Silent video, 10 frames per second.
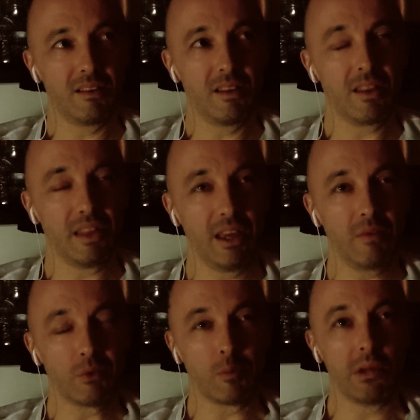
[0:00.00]
thing
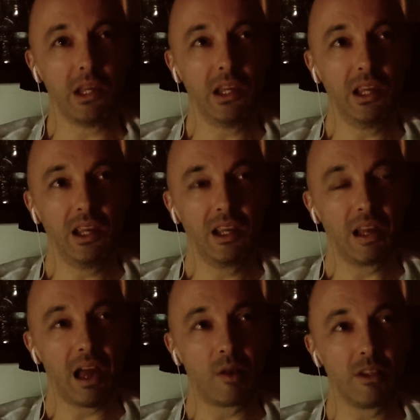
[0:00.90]
for me,
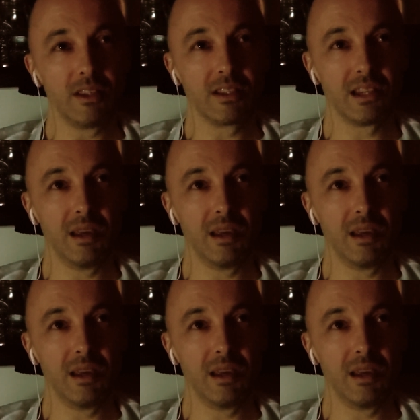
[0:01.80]
how this has